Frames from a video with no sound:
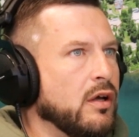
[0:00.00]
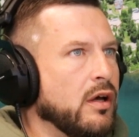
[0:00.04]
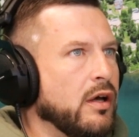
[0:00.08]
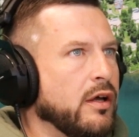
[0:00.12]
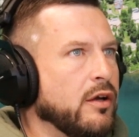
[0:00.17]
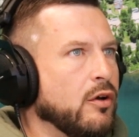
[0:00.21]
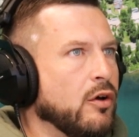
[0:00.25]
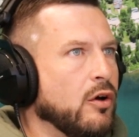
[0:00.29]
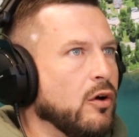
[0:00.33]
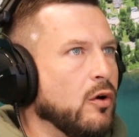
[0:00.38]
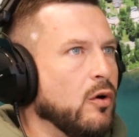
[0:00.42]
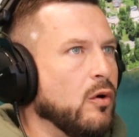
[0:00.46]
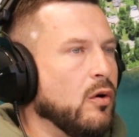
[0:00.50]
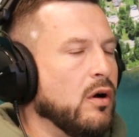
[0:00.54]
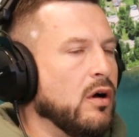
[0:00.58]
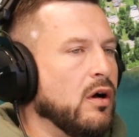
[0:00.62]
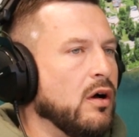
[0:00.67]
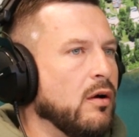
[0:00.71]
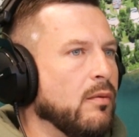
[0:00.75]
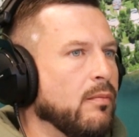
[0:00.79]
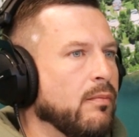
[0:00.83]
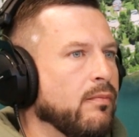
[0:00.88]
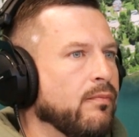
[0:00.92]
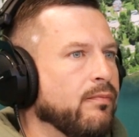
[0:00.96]
I know
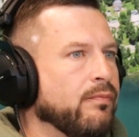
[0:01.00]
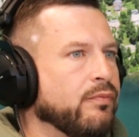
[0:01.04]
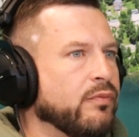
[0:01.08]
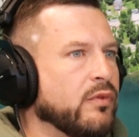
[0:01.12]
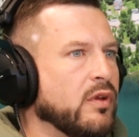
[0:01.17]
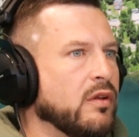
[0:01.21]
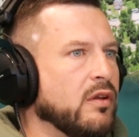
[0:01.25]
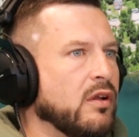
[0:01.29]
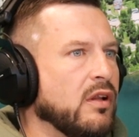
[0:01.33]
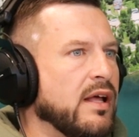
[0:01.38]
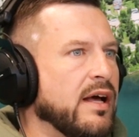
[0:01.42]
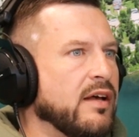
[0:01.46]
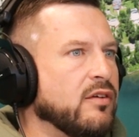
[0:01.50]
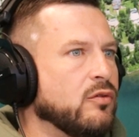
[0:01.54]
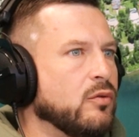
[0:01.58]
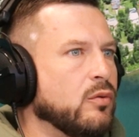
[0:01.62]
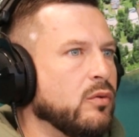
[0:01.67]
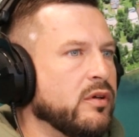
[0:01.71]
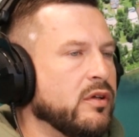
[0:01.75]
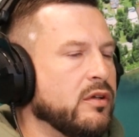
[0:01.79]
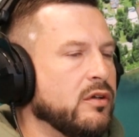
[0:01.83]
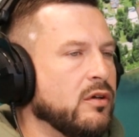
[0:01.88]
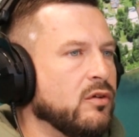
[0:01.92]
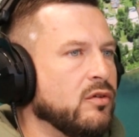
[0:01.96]
in the last
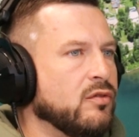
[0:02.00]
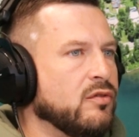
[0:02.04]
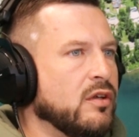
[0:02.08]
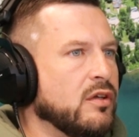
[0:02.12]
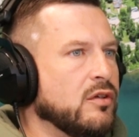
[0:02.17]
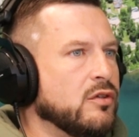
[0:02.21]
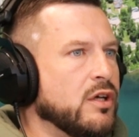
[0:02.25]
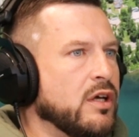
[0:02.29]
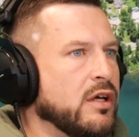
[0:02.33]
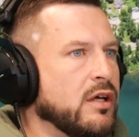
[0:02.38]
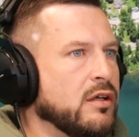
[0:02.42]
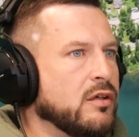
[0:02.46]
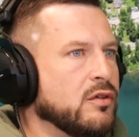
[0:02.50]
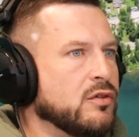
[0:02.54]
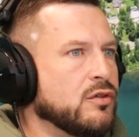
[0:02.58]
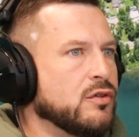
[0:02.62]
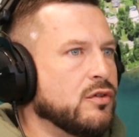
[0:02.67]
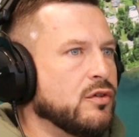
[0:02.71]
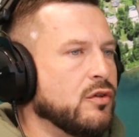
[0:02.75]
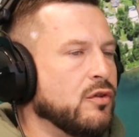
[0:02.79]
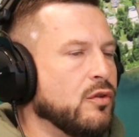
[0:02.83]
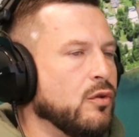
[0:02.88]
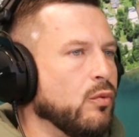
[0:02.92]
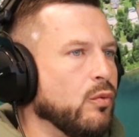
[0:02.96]
20 years, they
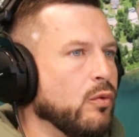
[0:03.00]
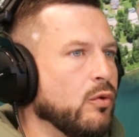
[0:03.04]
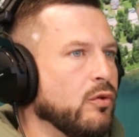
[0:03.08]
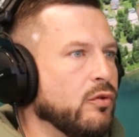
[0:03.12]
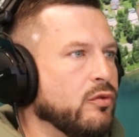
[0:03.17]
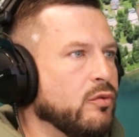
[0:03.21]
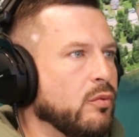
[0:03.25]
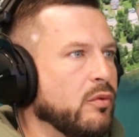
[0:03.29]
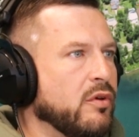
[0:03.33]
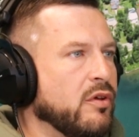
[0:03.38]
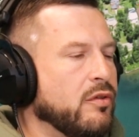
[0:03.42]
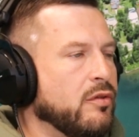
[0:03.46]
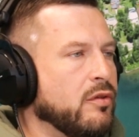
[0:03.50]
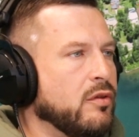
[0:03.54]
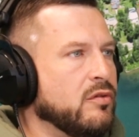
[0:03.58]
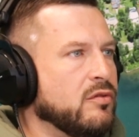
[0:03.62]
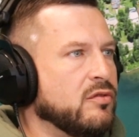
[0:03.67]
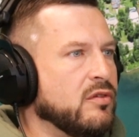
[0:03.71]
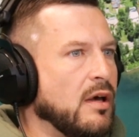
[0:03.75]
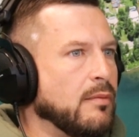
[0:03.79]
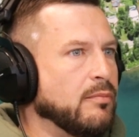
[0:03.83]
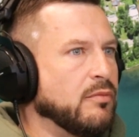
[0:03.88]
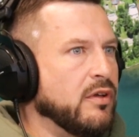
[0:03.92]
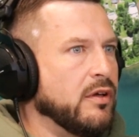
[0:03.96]
changed the rules with
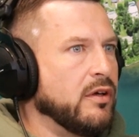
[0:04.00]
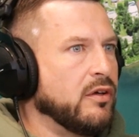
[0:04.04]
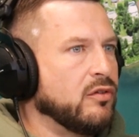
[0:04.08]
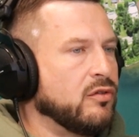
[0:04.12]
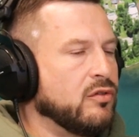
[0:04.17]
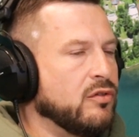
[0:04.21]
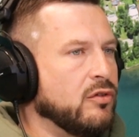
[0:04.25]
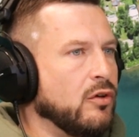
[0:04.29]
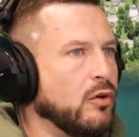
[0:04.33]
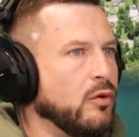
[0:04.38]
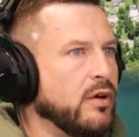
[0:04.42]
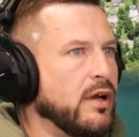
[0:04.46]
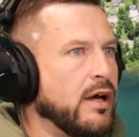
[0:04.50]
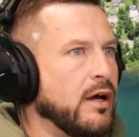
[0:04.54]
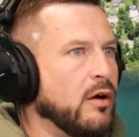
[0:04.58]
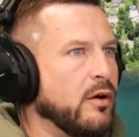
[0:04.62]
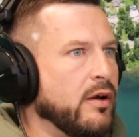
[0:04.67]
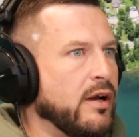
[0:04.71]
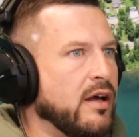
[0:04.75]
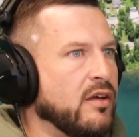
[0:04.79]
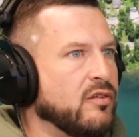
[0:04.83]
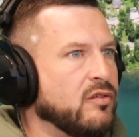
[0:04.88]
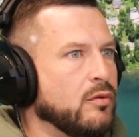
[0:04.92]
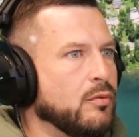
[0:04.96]
septics. So now
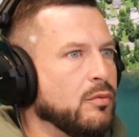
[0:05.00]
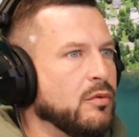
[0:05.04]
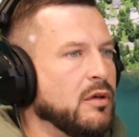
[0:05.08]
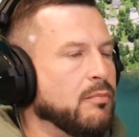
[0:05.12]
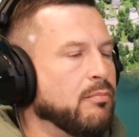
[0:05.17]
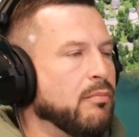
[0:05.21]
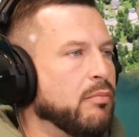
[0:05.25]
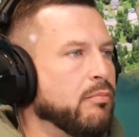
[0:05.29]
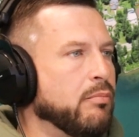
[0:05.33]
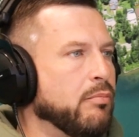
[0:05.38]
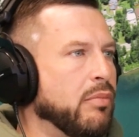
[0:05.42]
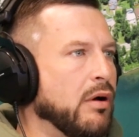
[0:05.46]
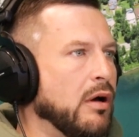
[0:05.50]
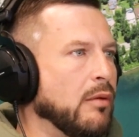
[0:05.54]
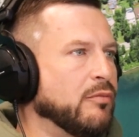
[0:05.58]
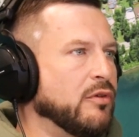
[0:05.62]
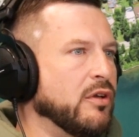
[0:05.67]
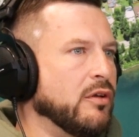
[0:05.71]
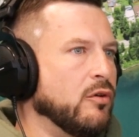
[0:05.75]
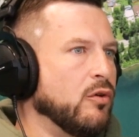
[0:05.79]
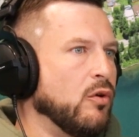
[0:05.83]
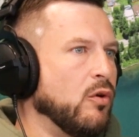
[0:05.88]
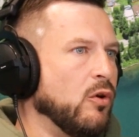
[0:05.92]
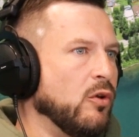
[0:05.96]
it has to be pumped
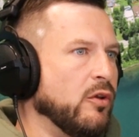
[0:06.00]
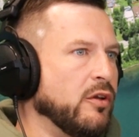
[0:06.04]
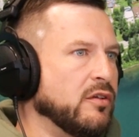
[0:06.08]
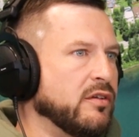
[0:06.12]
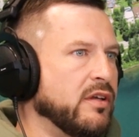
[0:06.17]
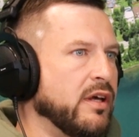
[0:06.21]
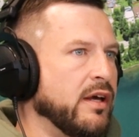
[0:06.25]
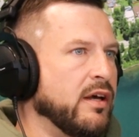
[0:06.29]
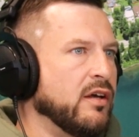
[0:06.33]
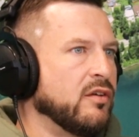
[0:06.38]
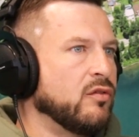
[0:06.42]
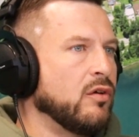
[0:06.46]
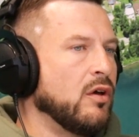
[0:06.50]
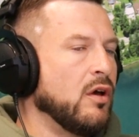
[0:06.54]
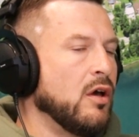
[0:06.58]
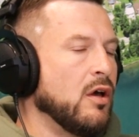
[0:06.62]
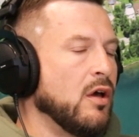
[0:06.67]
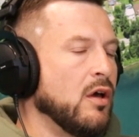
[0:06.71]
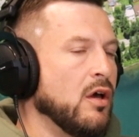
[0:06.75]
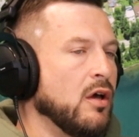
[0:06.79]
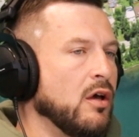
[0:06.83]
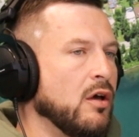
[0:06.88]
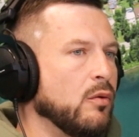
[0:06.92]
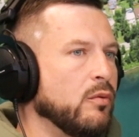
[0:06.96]
into holding tanks,
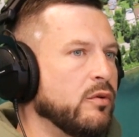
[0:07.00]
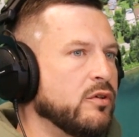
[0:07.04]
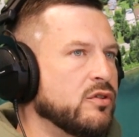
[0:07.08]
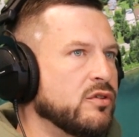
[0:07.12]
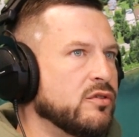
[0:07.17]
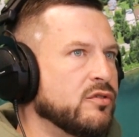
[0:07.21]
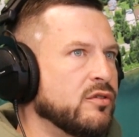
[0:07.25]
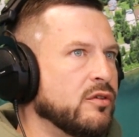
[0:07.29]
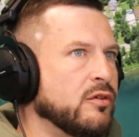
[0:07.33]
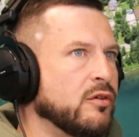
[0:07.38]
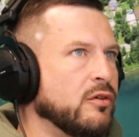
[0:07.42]
which has